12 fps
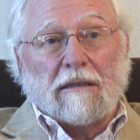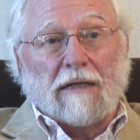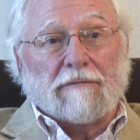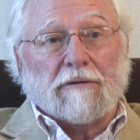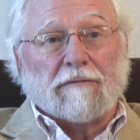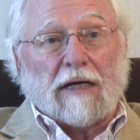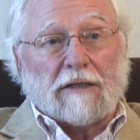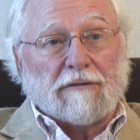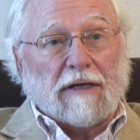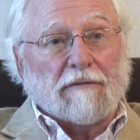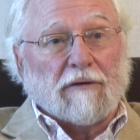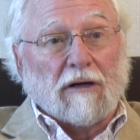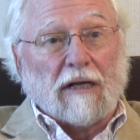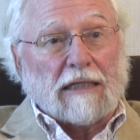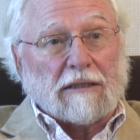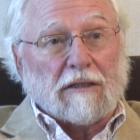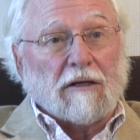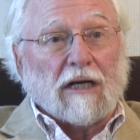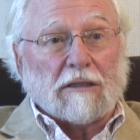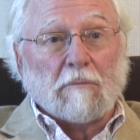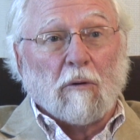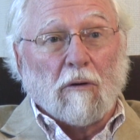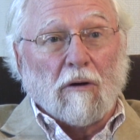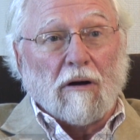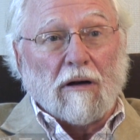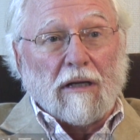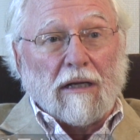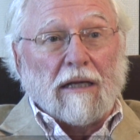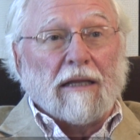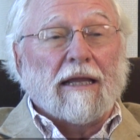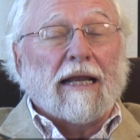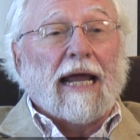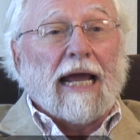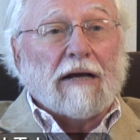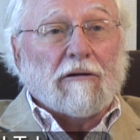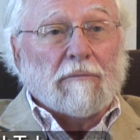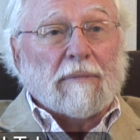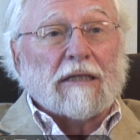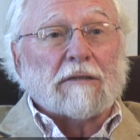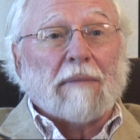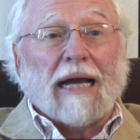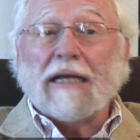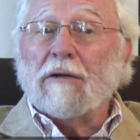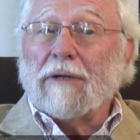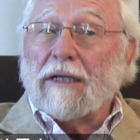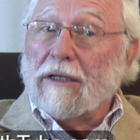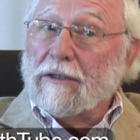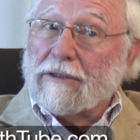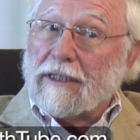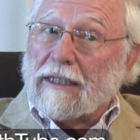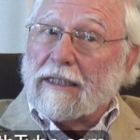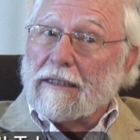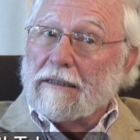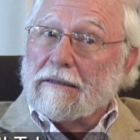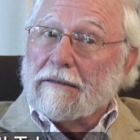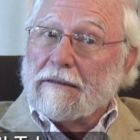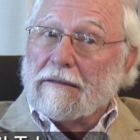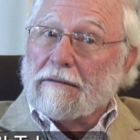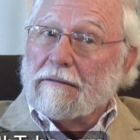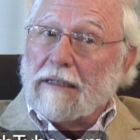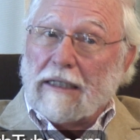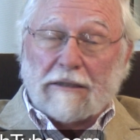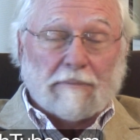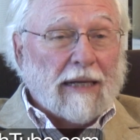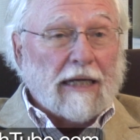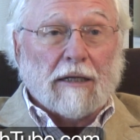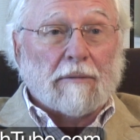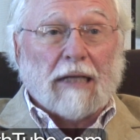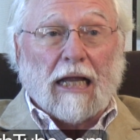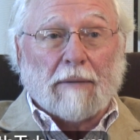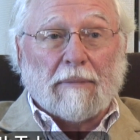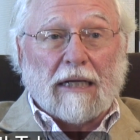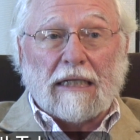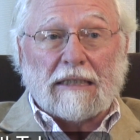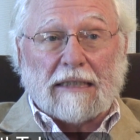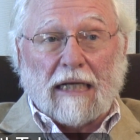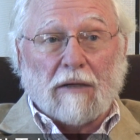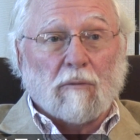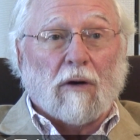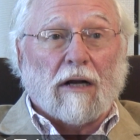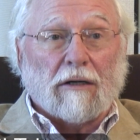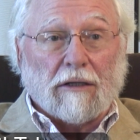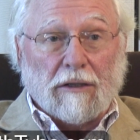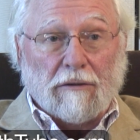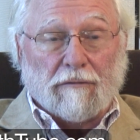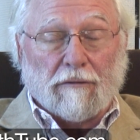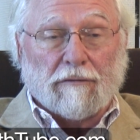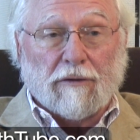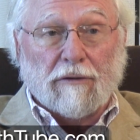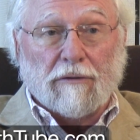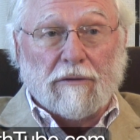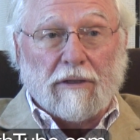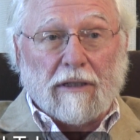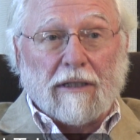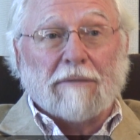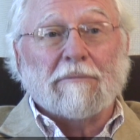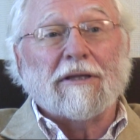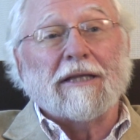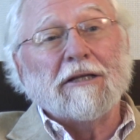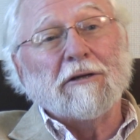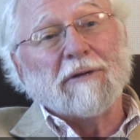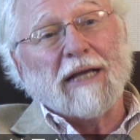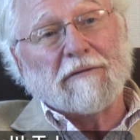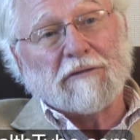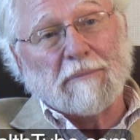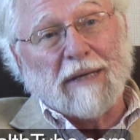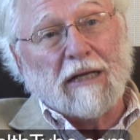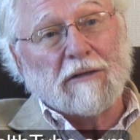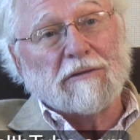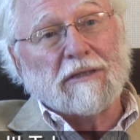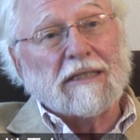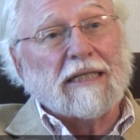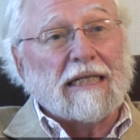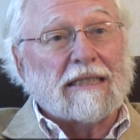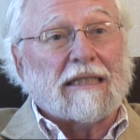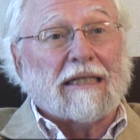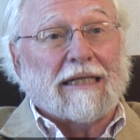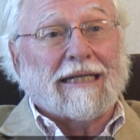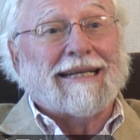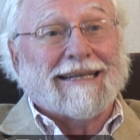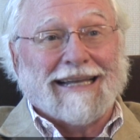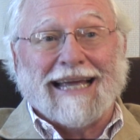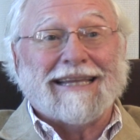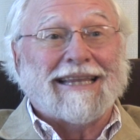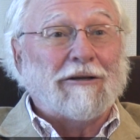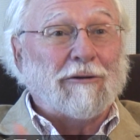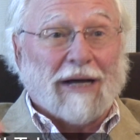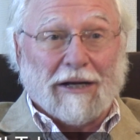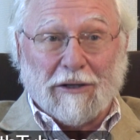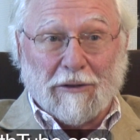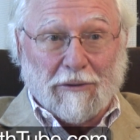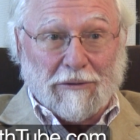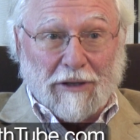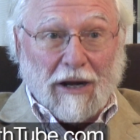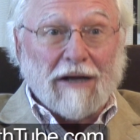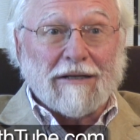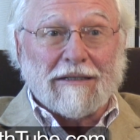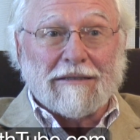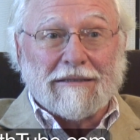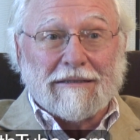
if the phosphate fertilizer costs more, then agribiz might quit using it. It's making them a lot of money selling water to you for food, but then you would have tomatoes that taste like they do out of your own garden